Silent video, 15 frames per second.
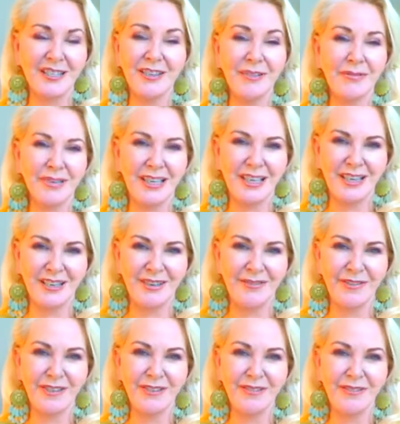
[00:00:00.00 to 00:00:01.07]
You've got plenty
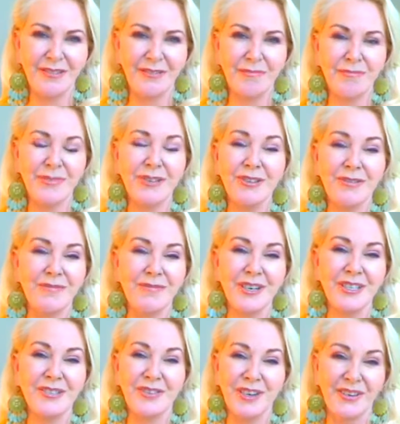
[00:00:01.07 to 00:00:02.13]
of it, more than
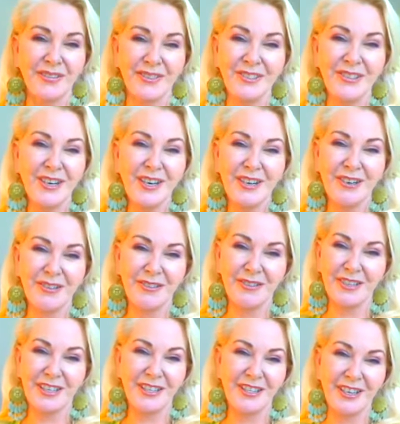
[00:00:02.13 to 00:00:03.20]
most people
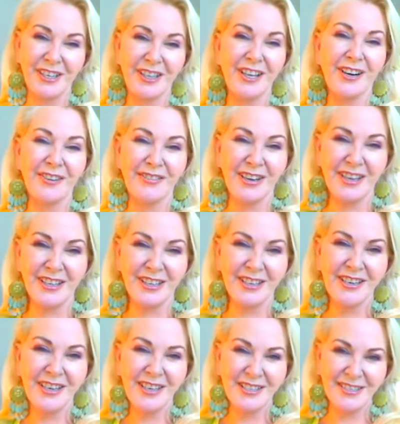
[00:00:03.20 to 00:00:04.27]
or a lot of
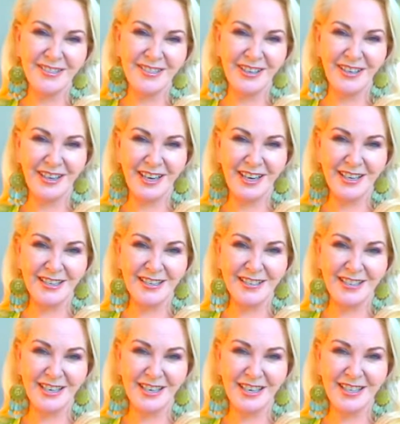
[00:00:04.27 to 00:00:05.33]
other zodiac
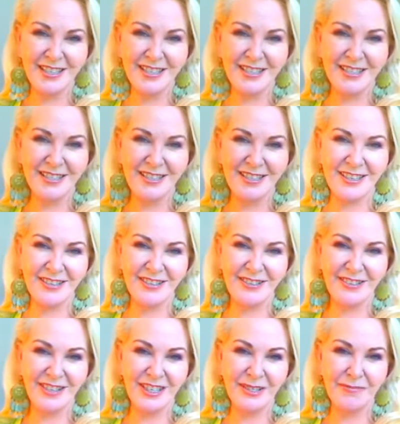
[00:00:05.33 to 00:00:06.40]
signs.
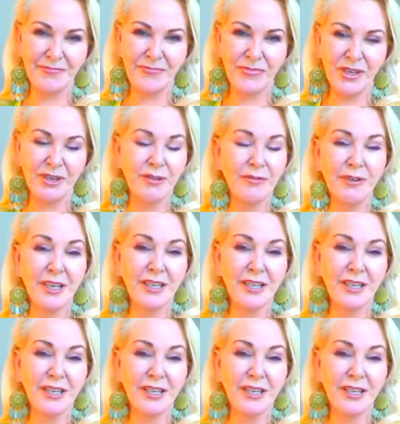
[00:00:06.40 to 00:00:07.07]
So you're a